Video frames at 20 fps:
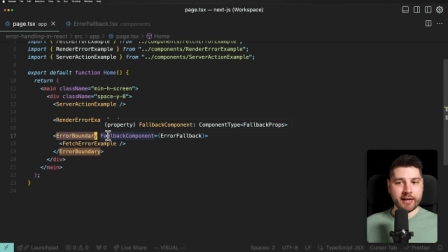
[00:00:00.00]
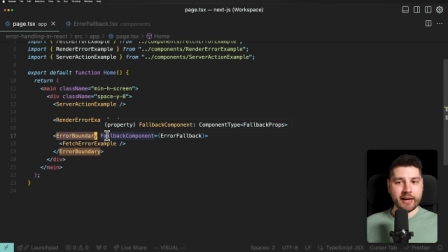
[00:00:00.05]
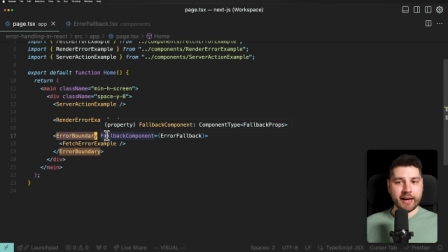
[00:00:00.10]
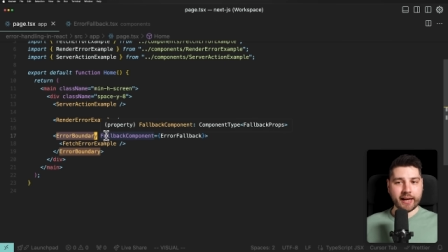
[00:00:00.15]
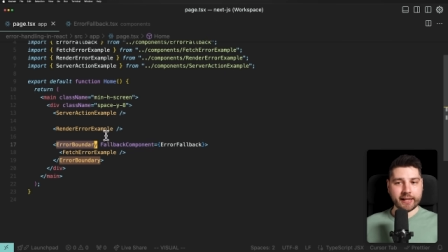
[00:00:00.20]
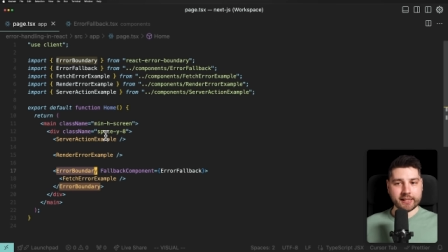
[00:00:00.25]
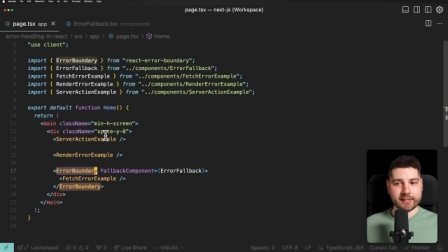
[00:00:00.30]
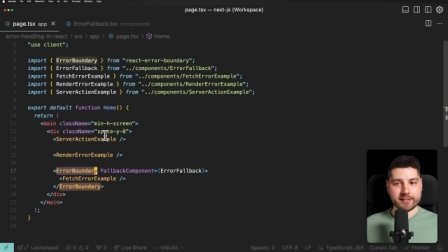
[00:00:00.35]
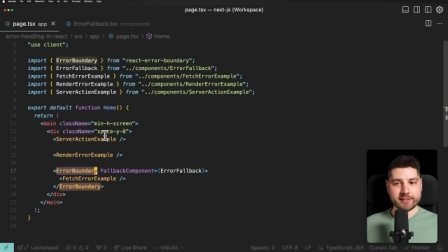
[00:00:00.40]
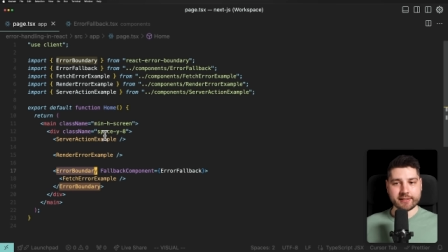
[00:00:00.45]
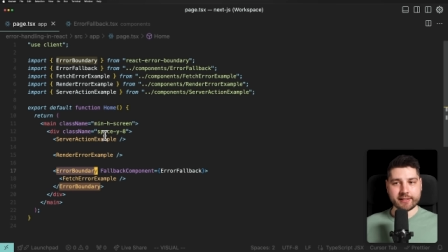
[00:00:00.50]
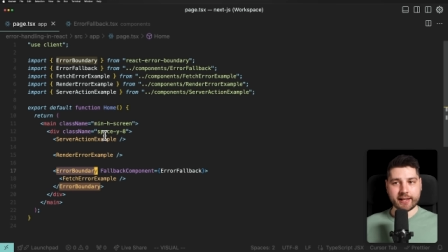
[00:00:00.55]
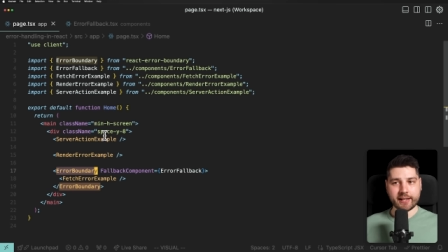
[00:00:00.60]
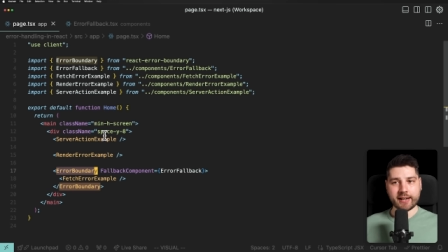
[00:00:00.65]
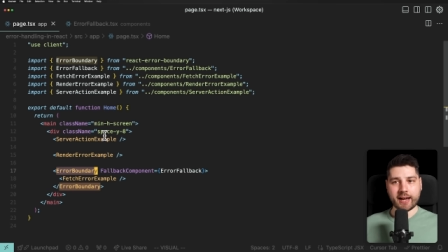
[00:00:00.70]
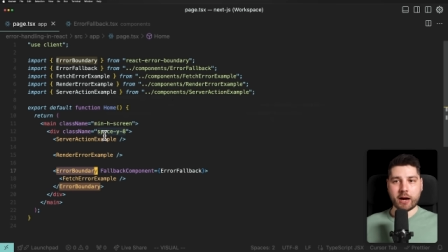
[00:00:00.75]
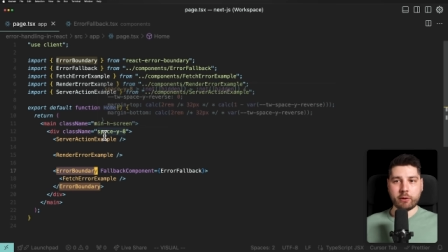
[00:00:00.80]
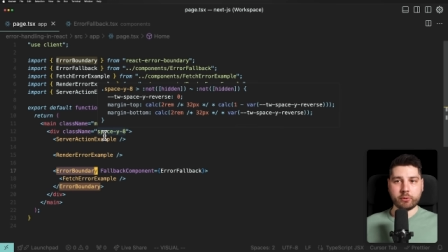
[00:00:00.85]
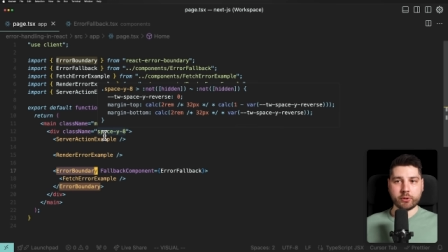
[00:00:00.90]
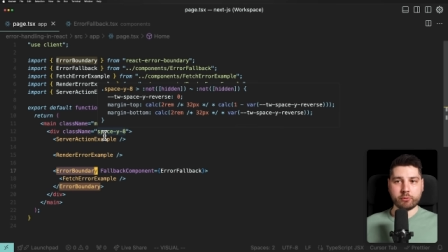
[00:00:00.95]
And instead,
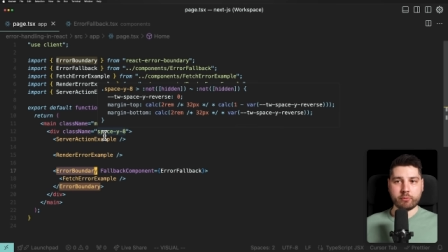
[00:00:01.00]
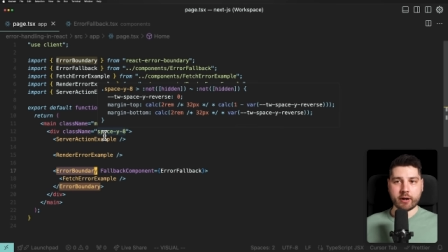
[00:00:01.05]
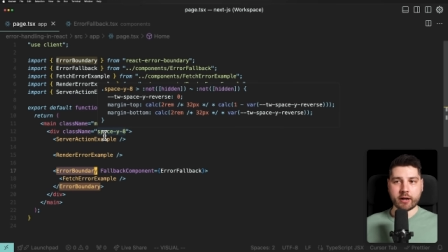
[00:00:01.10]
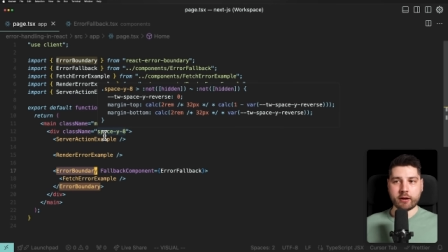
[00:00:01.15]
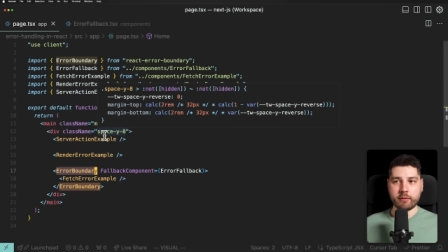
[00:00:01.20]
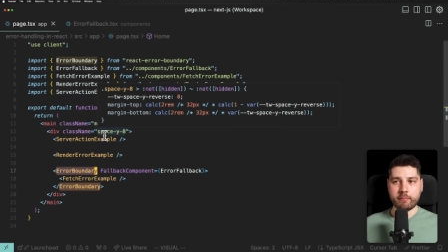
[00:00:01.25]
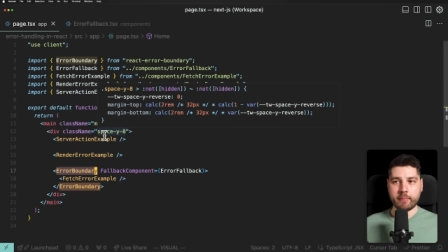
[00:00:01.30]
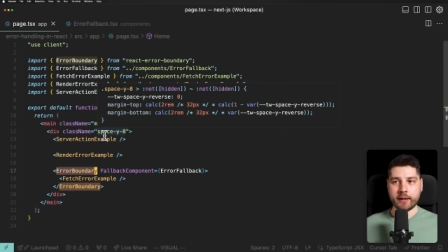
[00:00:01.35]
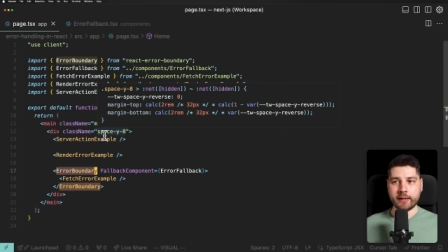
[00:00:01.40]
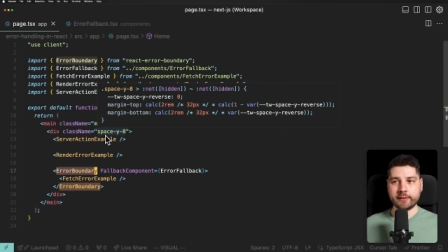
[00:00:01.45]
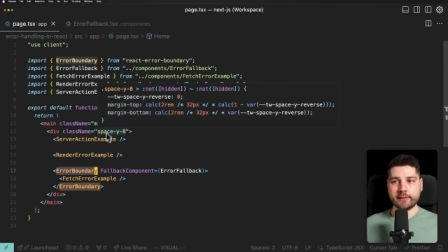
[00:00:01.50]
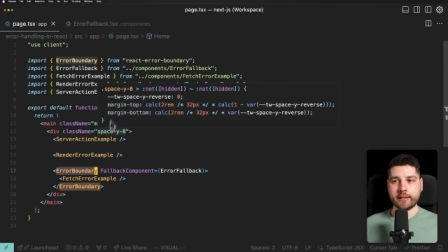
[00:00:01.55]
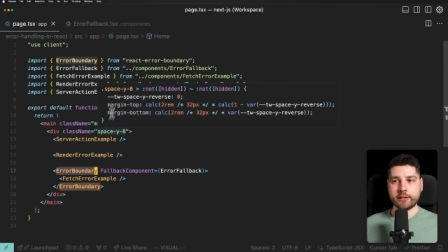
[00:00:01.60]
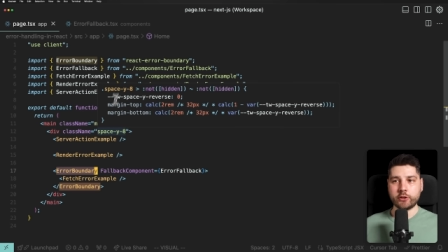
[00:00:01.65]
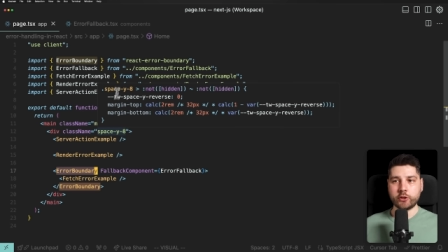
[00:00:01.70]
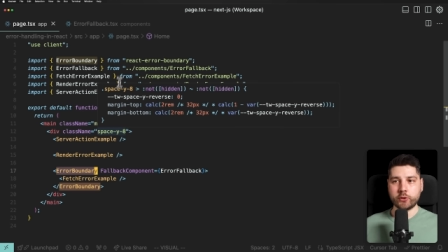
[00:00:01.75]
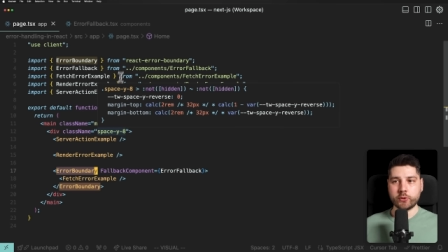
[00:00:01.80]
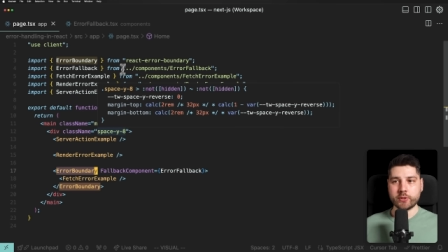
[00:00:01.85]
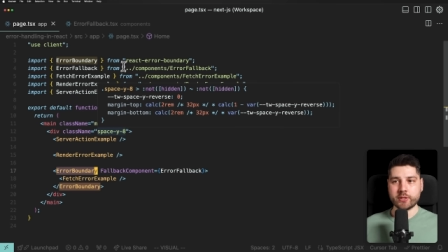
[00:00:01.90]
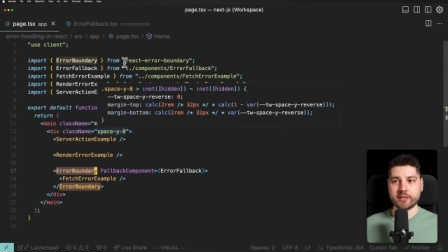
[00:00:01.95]
I would recommend that you
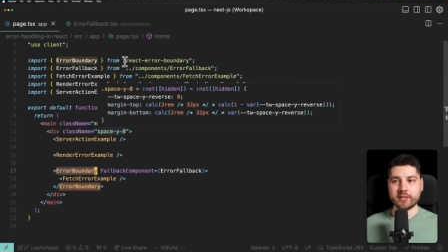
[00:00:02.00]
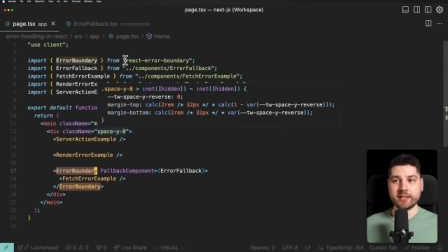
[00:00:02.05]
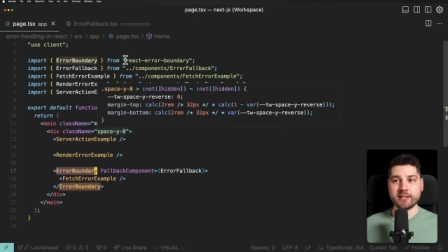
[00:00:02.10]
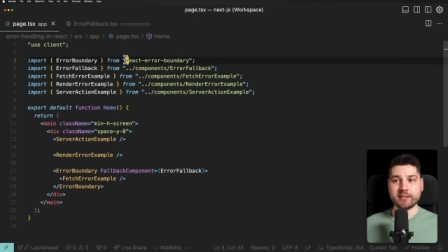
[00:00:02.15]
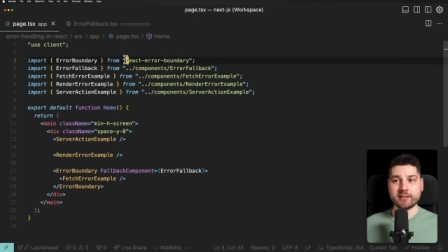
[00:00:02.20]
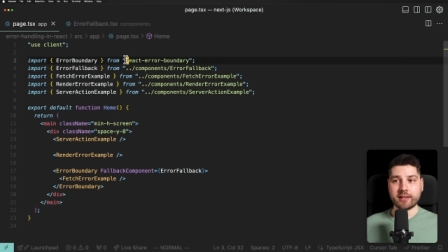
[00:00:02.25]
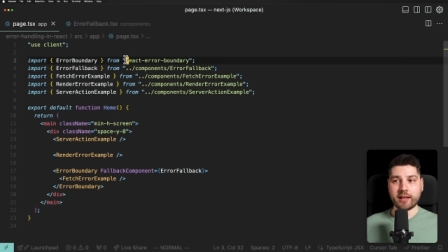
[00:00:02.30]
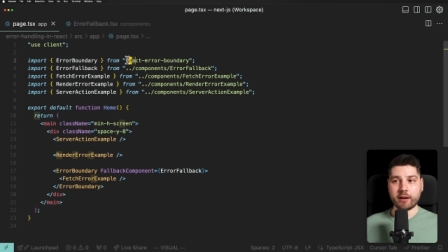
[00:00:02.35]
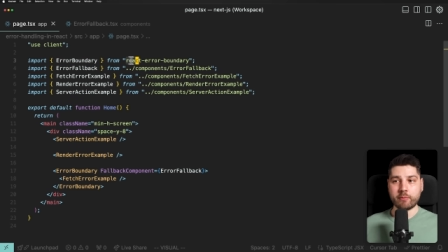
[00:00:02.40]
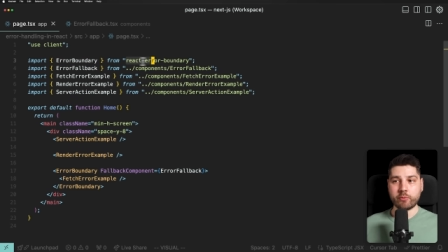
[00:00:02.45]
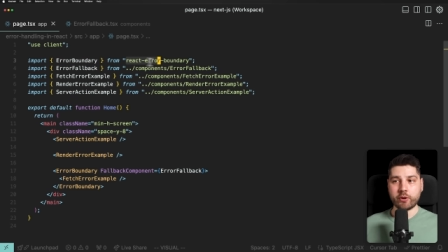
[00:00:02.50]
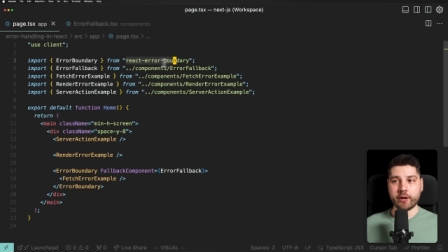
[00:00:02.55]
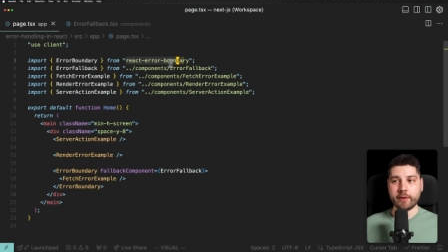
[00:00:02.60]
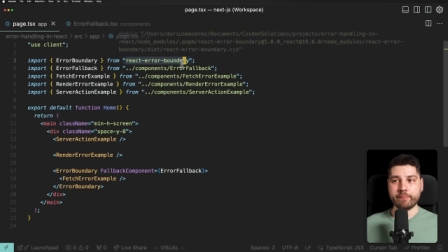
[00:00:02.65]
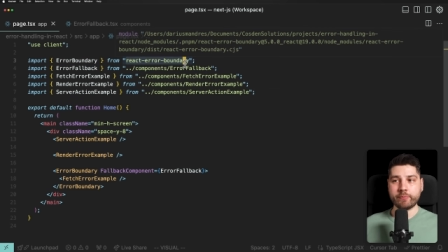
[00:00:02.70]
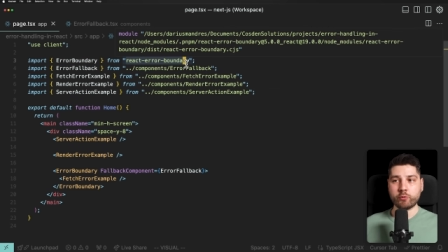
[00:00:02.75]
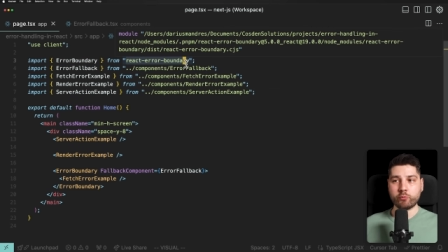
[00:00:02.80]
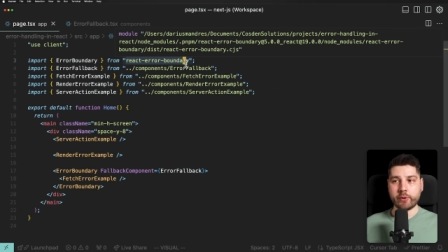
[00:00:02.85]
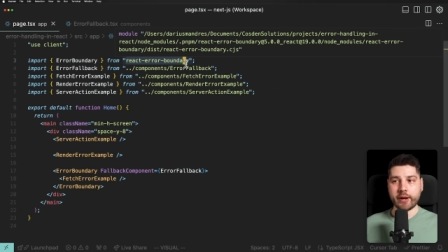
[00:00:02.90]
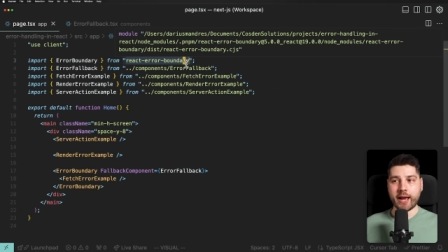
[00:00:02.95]
use this library,
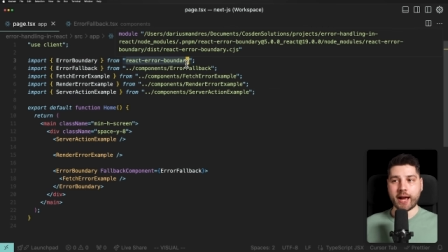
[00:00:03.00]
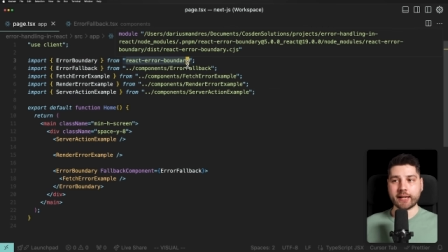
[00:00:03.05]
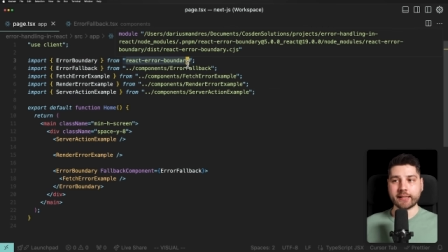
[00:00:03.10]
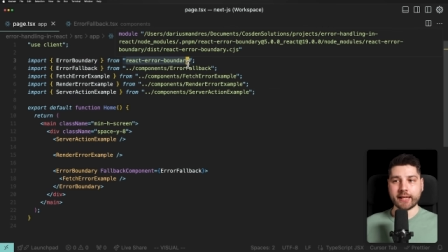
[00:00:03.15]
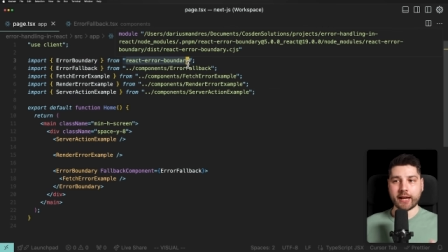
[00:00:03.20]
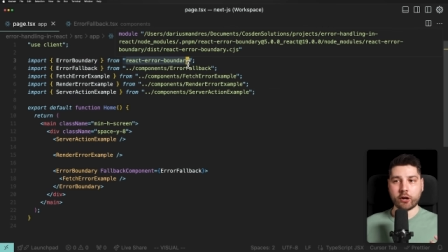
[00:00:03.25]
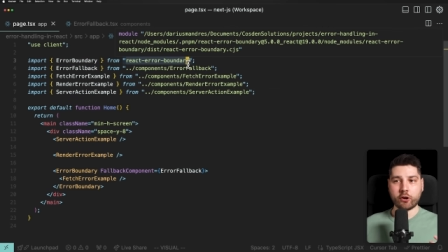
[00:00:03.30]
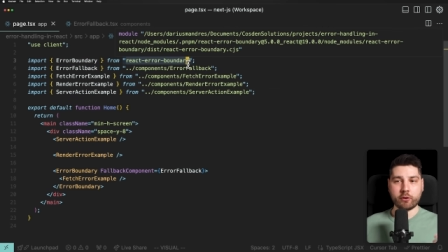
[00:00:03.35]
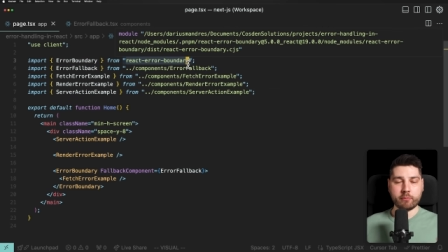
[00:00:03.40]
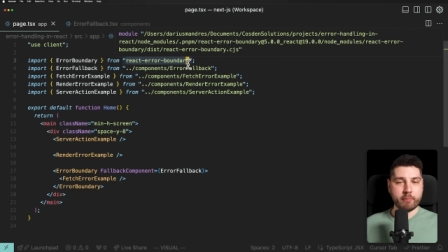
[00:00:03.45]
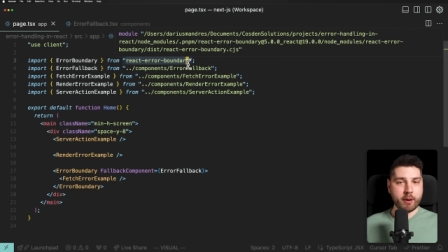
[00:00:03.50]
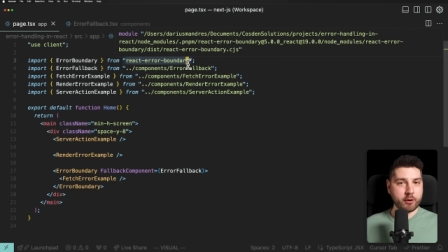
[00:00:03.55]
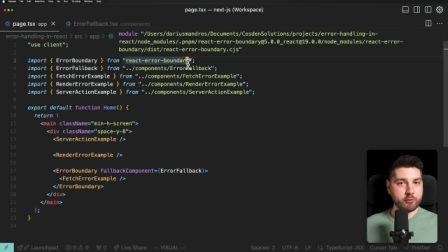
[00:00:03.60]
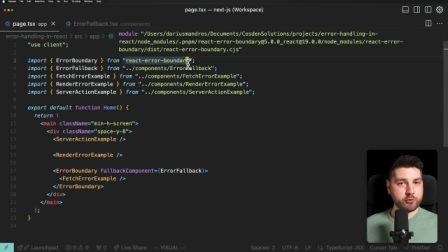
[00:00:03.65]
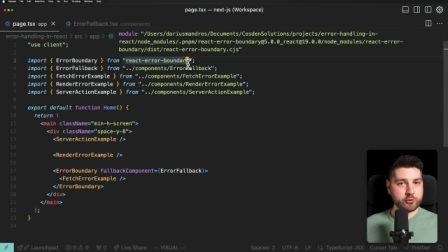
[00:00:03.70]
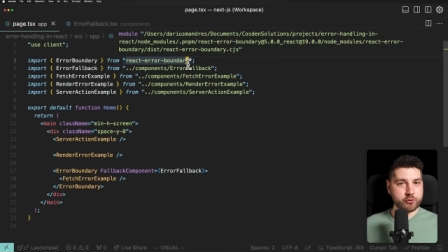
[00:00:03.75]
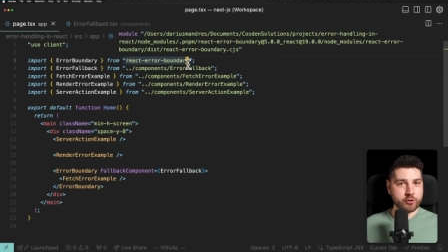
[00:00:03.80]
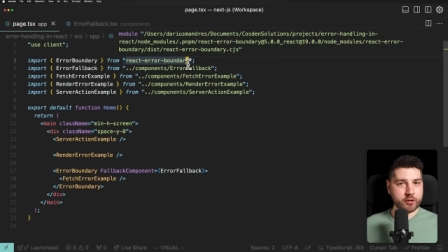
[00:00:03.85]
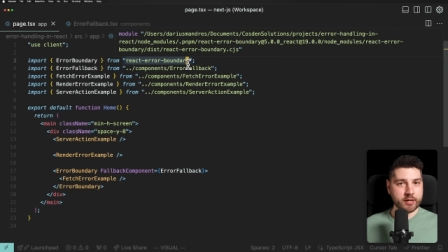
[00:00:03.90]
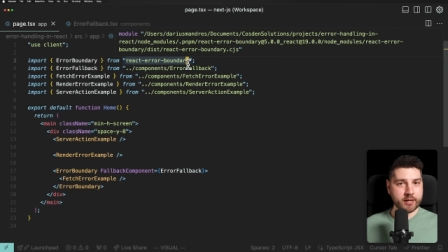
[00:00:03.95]
React Error
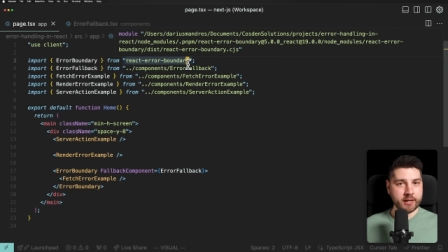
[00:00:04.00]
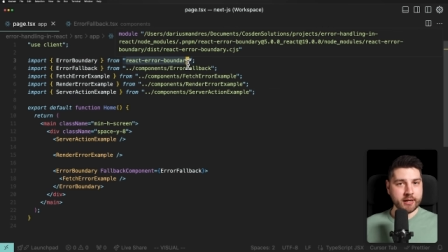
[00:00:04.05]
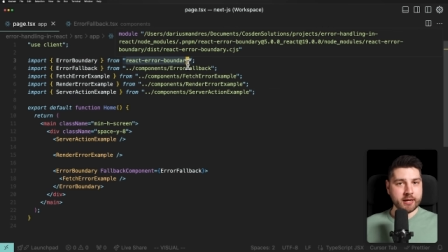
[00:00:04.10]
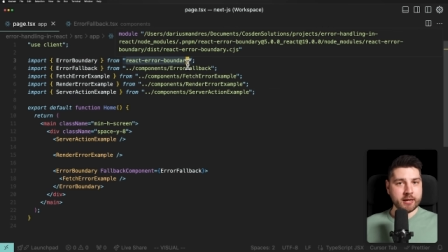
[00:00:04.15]
Boundary,